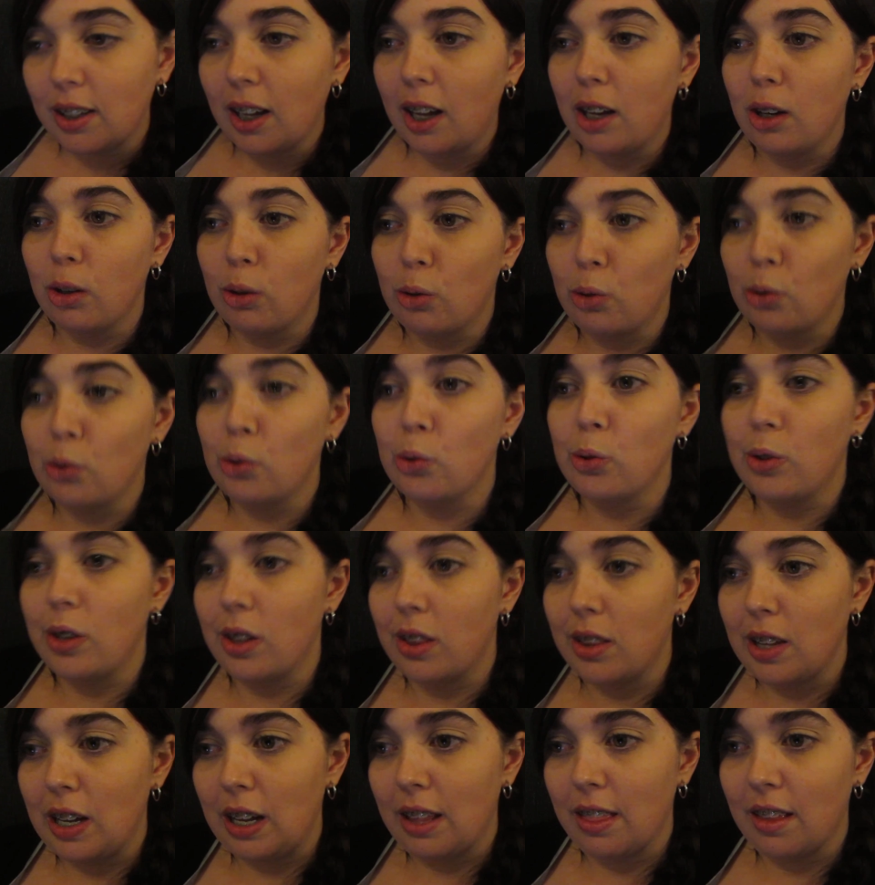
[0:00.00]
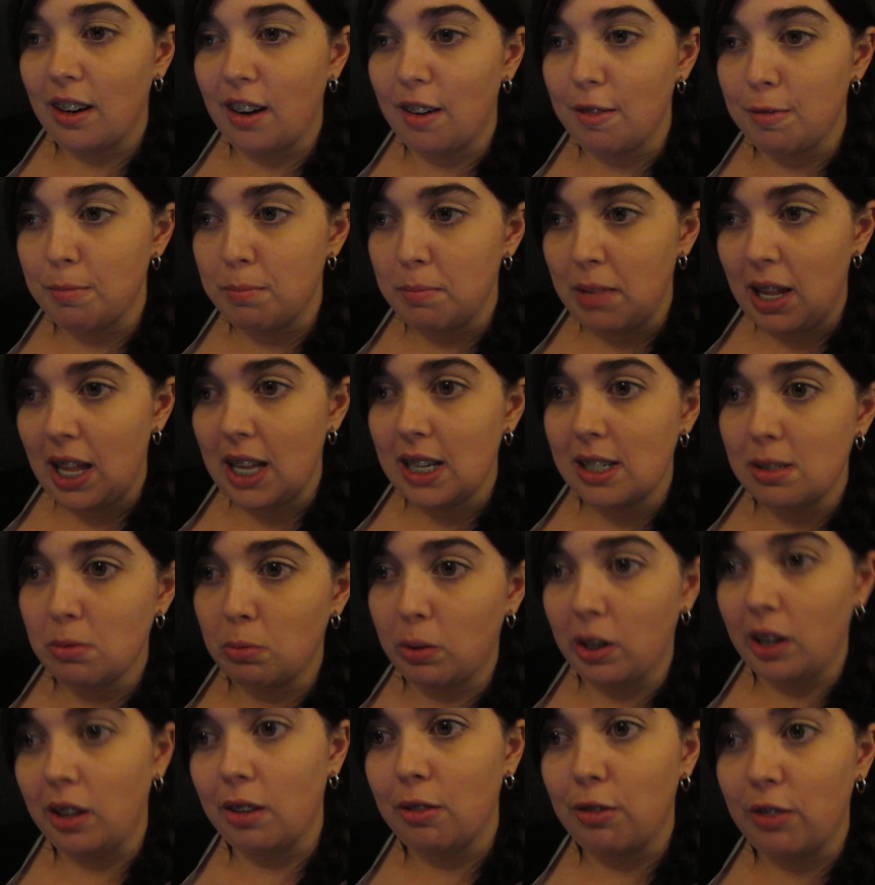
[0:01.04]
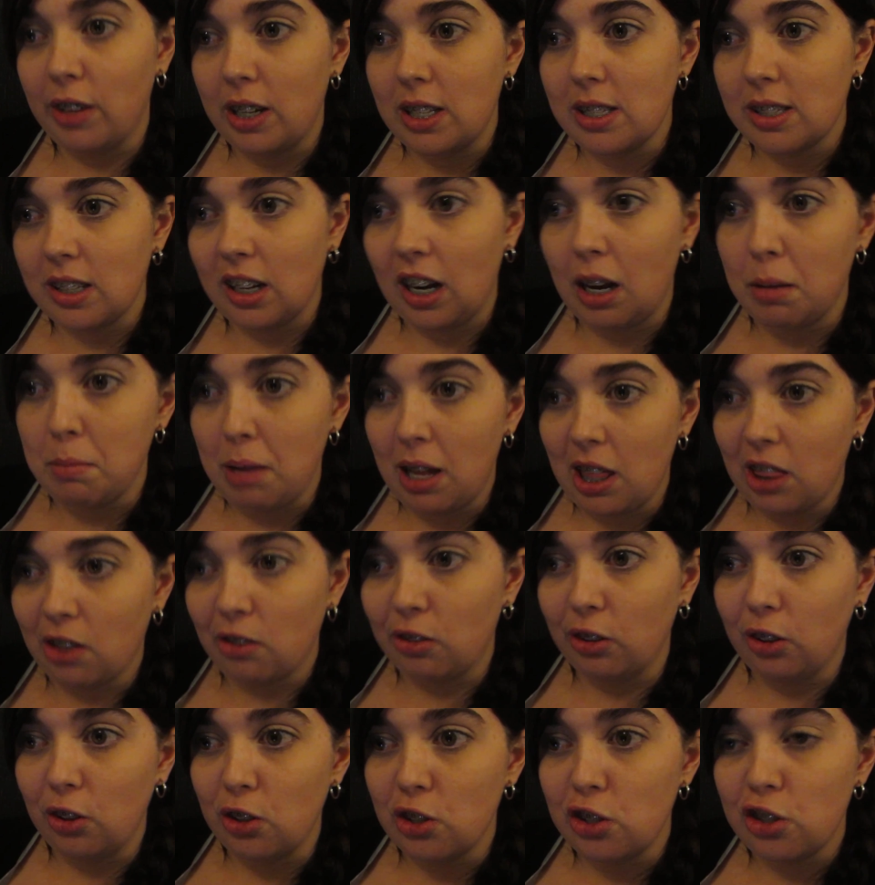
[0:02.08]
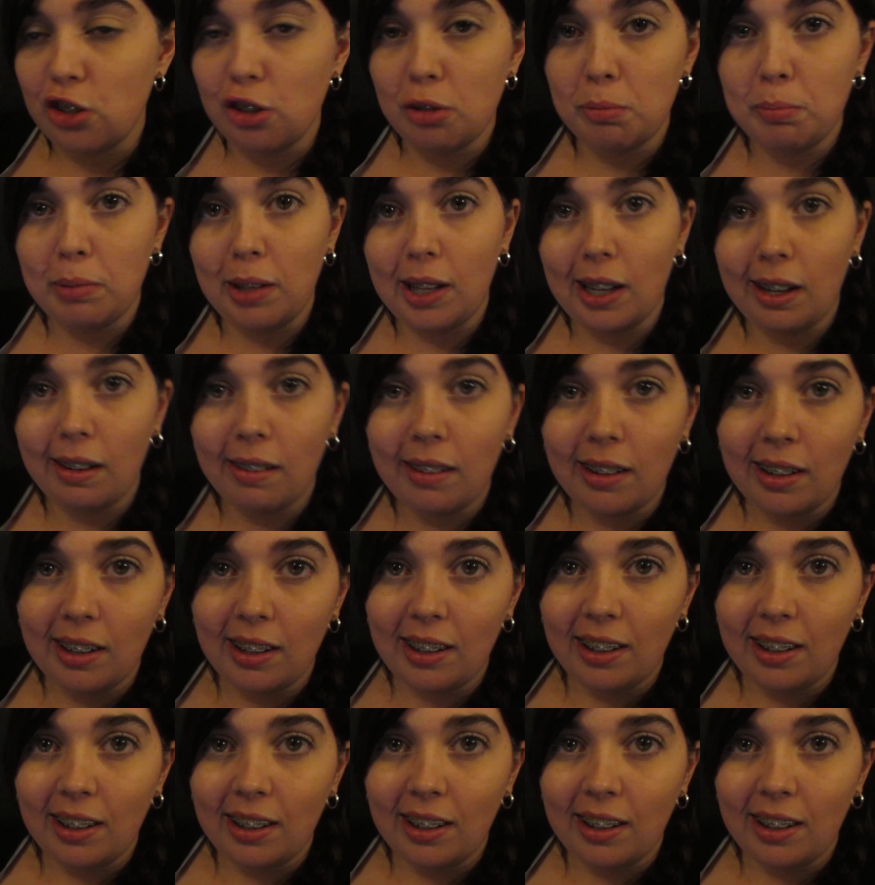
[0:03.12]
kind of cool to think that I've met one of the friends that I made through YouTube now.